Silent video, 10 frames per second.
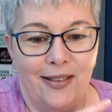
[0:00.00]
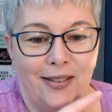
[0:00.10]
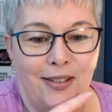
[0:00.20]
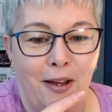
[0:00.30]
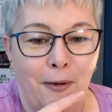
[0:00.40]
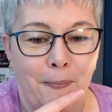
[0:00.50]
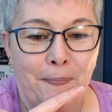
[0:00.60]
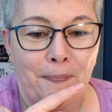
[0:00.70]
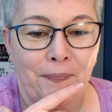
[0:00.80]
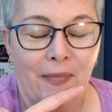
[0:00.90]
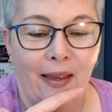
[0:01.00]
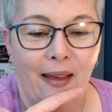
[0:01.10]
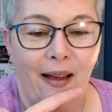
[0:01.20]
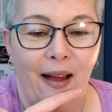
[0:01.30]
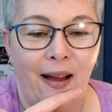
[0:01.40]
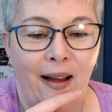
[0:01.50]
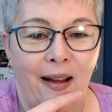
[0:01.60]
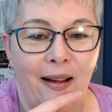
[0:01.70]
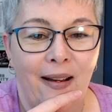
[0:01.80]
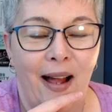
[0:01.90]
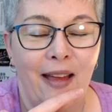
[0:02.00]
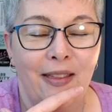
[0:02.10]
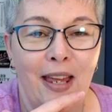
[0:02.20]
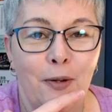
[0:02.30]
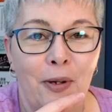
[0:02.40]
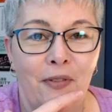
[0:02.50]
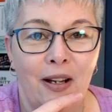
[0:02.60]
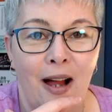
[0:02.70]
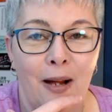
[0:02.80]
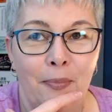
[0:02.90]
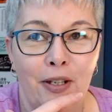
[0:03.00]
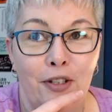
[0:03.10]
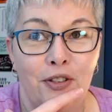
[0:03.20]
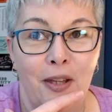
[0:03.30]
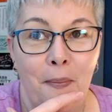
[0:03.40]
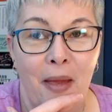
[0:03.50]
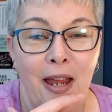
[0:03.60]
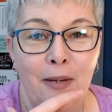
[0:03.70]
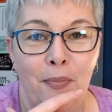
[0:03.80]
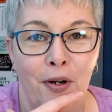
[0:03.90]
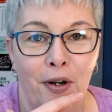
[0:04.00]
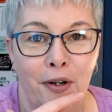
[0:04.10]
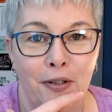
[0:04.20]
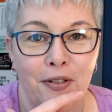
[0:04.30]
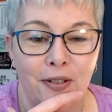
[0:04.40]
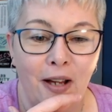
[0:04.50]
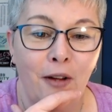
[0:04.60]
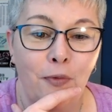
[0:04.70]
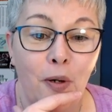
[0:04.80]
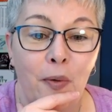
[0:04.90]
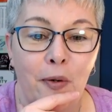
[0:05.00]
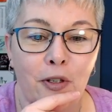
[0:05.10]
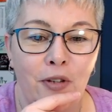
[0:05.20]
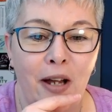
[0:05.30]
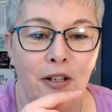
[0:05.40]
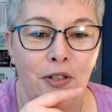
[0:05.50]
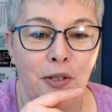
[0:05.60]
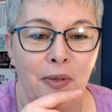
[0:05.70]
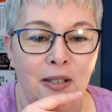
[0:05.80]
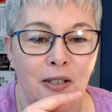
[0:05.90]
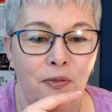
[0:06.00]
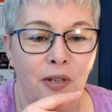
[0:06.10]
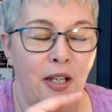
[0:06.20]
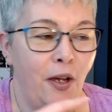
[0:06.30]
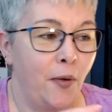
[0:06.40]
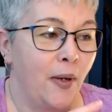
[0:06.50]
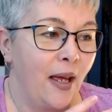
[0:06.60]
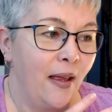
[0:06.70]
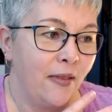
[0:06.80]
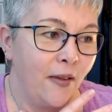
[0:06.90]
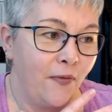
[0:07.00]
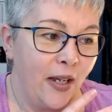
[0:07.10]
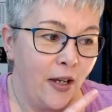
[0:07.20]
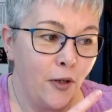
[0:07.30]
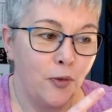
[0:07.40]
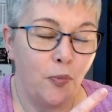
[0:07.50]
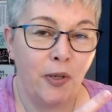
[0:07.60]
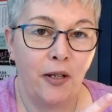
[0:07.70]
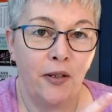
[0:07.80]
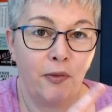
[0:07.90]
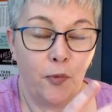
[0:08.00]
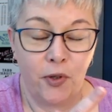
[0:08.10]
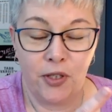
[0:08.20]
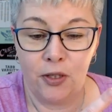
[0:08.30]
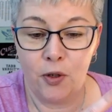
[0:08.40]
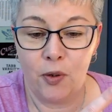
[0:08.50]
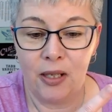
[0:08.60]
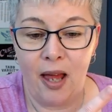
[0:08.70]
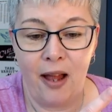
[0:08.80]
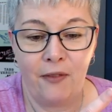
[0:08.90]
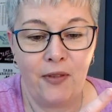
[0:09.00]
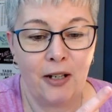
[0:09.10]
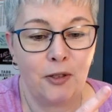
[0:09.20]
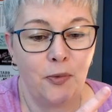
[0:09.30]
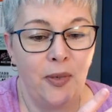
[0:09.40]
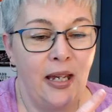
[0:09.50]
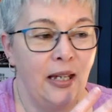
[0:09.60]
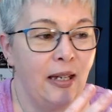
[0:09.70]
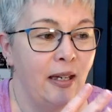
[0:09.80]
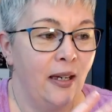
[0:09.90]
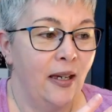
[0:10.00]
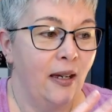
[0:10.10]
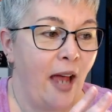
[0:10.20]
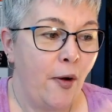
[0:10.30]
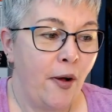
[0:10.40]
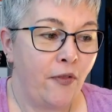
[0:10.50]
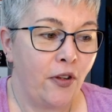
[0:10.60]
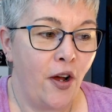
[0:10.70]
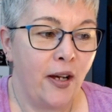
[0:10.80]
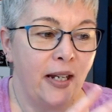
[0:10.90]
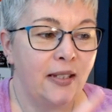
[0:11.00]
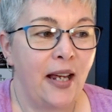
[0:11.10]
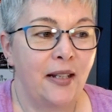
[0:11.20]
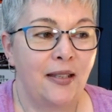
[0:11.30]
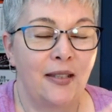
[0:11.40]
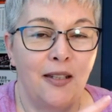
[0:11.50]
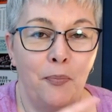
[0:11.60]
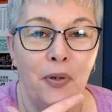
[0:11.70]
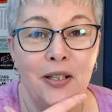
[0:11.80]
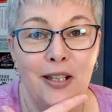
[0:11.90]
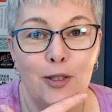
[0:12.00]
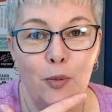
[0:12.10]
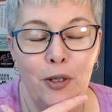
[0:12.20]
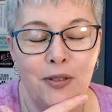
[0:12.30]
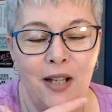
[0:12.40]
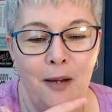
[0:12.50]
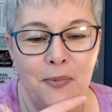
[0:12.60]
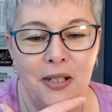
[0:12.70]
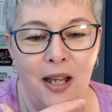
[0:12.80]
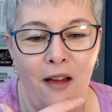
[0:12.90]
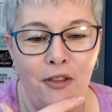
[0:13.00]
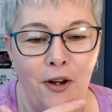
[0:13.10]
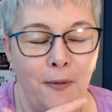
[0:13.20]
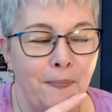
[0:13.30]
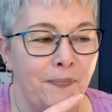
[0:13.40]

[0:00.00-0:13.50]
So, uh, I think we've accomplished the main part of what we were trying to do with this video. The videos will, we're still going live next week, however long it takes us to put this quilt top together.